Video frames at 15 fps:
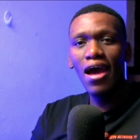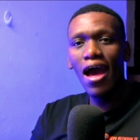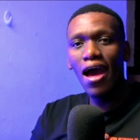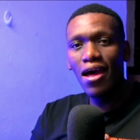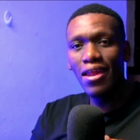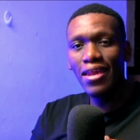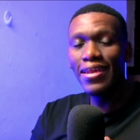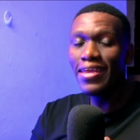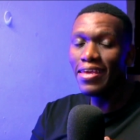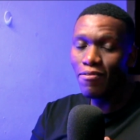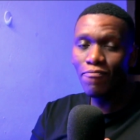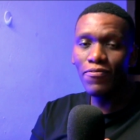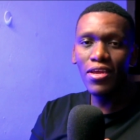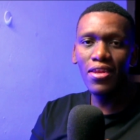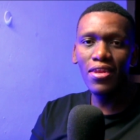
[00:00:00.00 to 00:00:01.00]
live
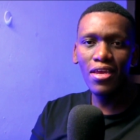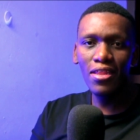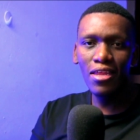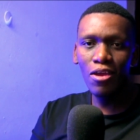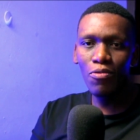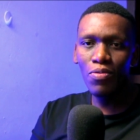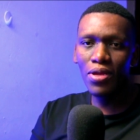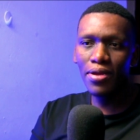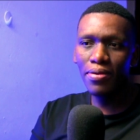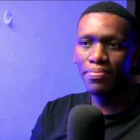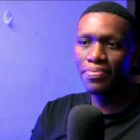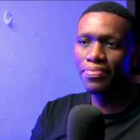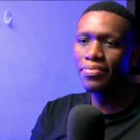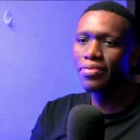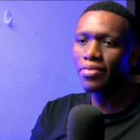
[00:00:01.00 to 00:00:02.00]
in that area.
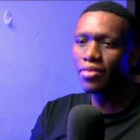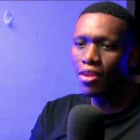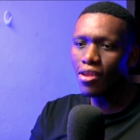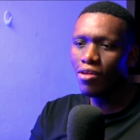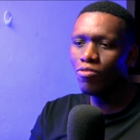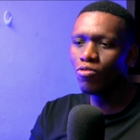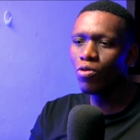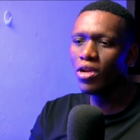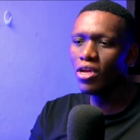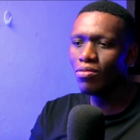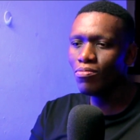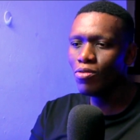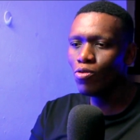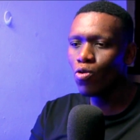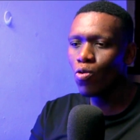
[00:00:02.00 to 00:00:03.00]
So let
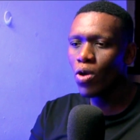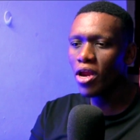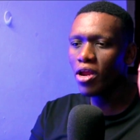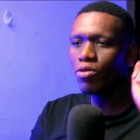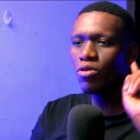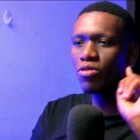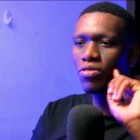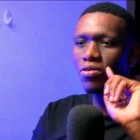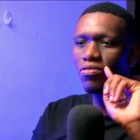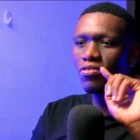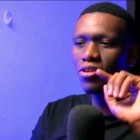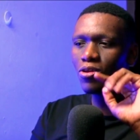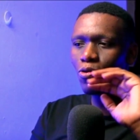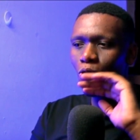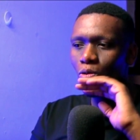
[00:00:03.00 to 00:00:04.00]
me know what are your thoughts in
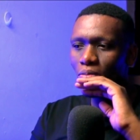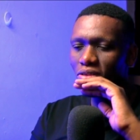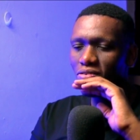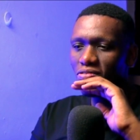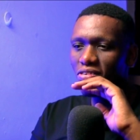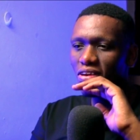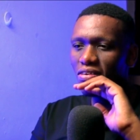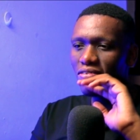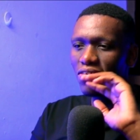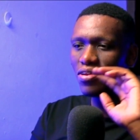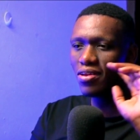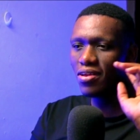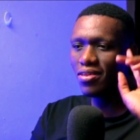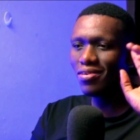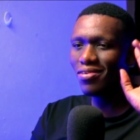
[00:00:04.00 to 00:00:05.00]
the comment section.
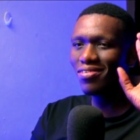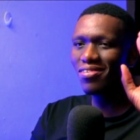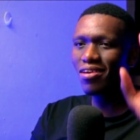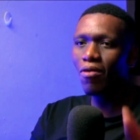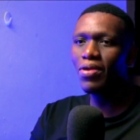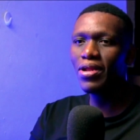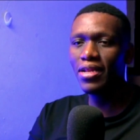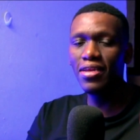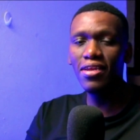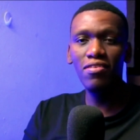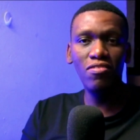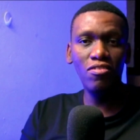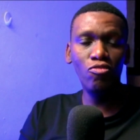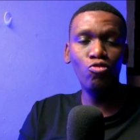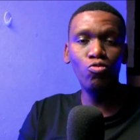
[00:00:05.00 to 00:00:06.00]
This is currently the
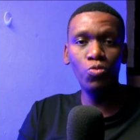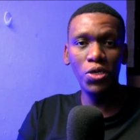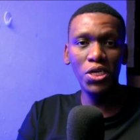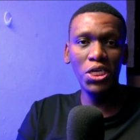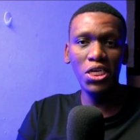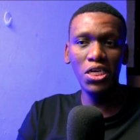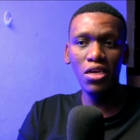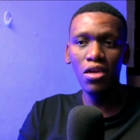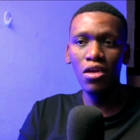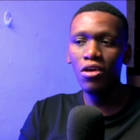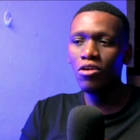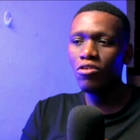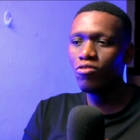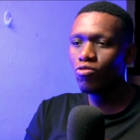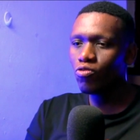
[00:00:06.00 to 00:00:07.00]
situation,
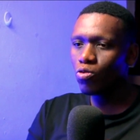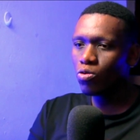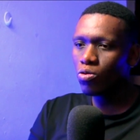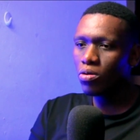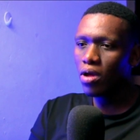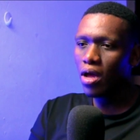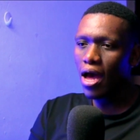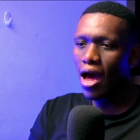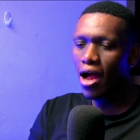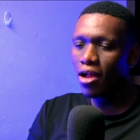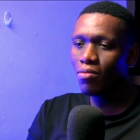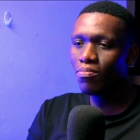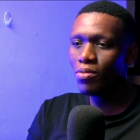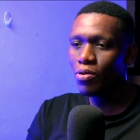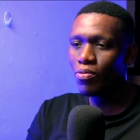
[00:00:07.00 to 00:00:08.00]
so I'll
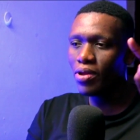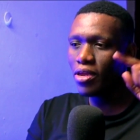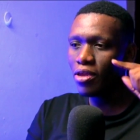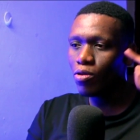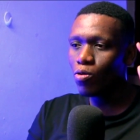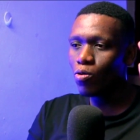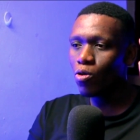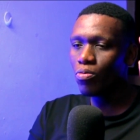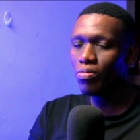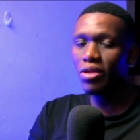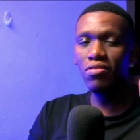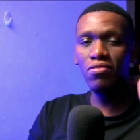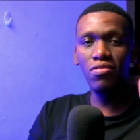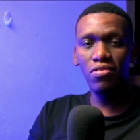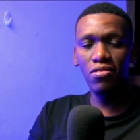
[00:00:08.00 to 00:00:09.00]
be reading your
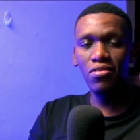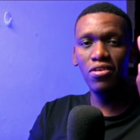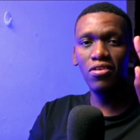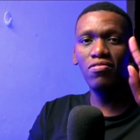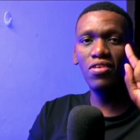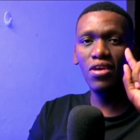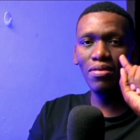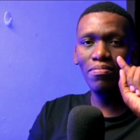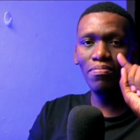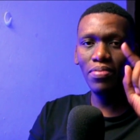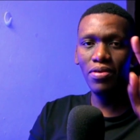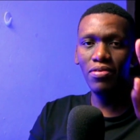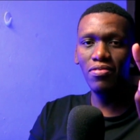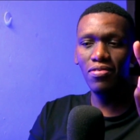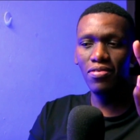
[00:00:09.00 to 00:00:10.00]
comments. Till next time,
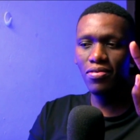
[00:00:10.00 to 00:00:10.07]
peace.